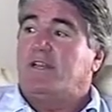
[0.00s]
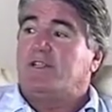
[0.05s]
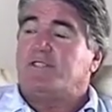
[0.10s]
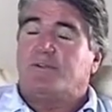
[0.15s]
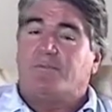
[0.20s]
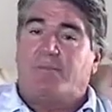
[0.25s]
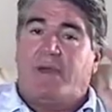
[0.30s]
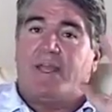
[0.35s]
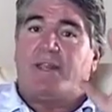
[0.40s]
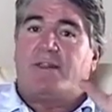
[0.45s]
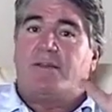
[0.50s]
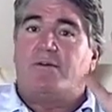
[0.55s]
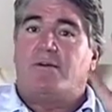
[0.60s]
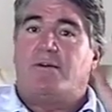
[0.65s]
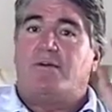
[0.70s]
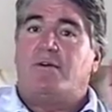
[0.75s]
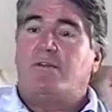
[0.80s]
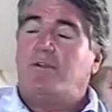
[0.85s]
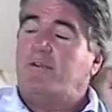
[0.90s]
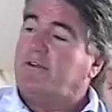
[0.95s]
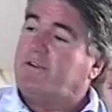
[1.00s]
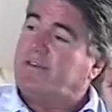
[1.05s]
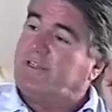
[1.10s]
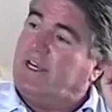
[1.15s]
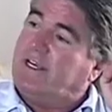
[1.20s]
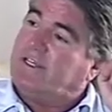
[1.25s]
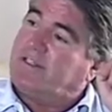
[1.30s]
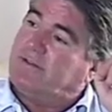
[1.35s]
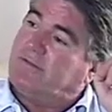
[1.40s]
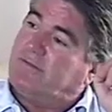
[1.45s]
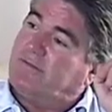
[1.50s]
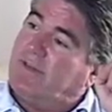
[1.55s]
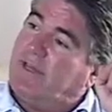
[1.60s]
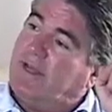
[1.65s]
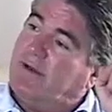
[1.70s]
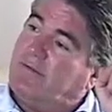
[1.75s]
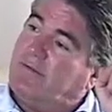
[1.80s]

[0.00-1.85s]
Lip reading: to make the hall look decent when that